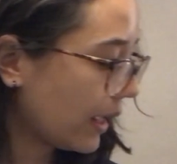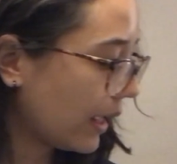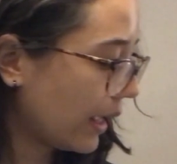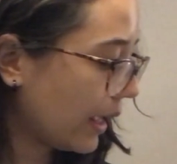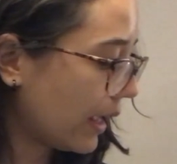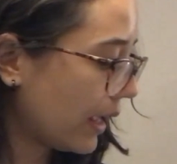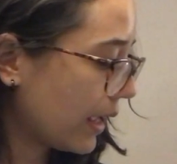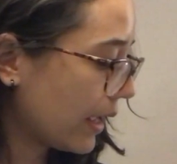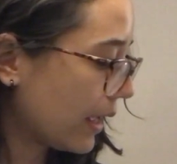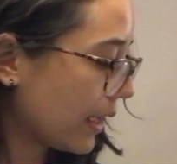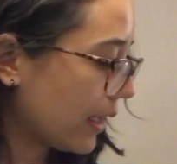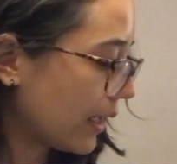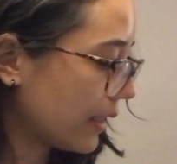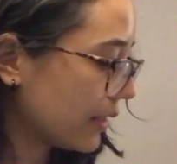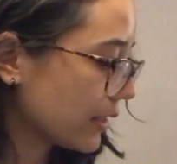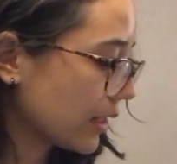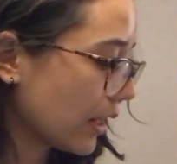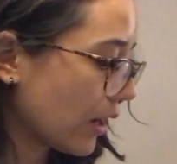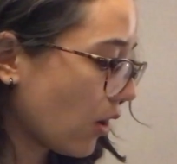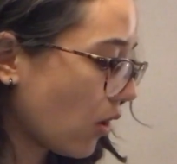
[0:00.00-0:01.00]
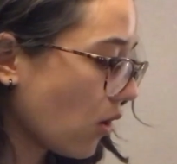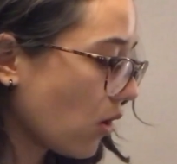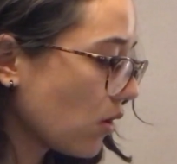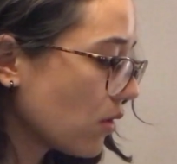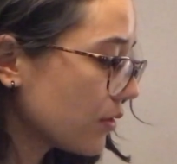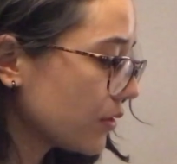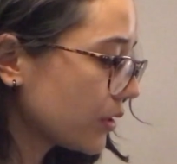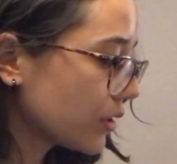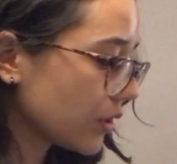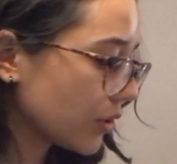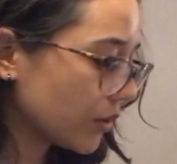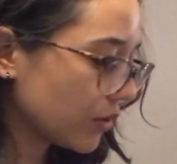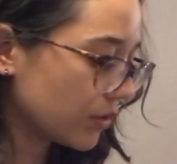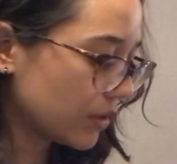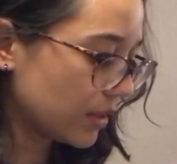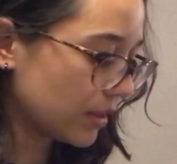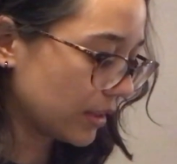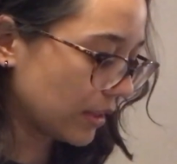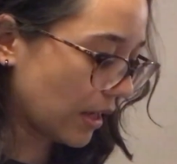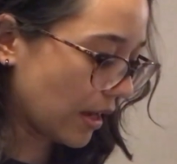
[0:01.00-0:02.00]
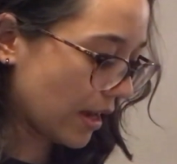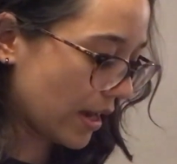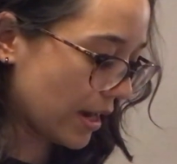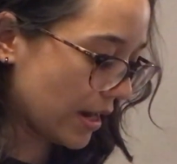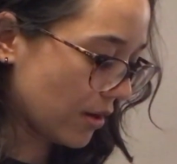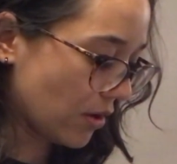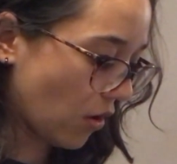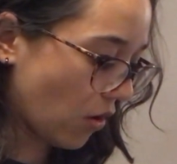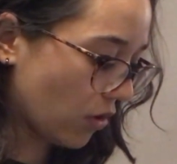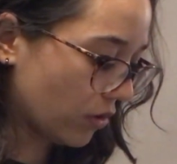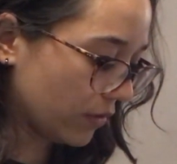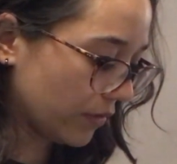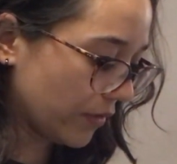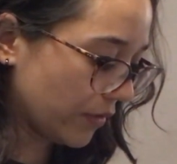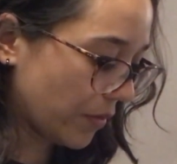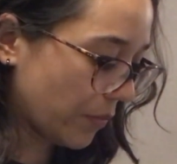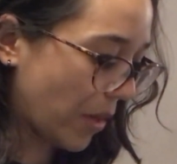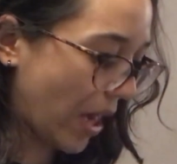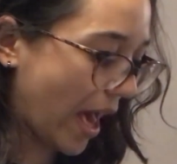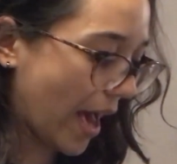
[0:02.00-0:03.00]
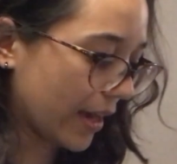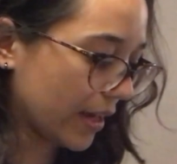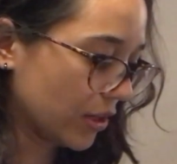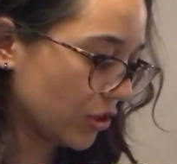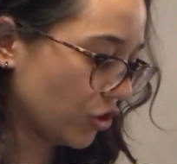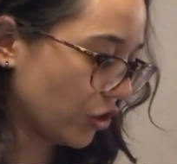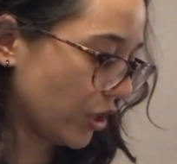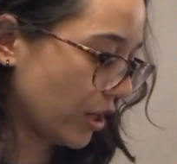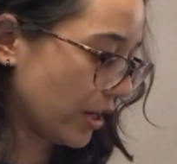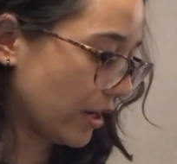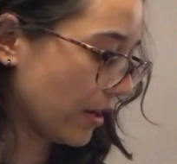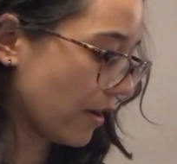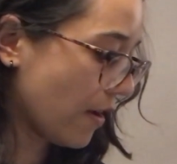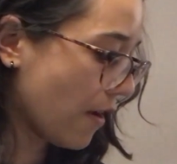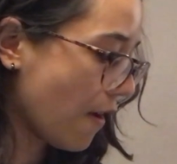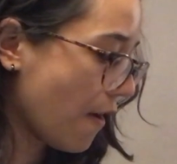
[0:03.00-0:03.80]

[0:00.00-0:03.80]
And I also designed all of the packaging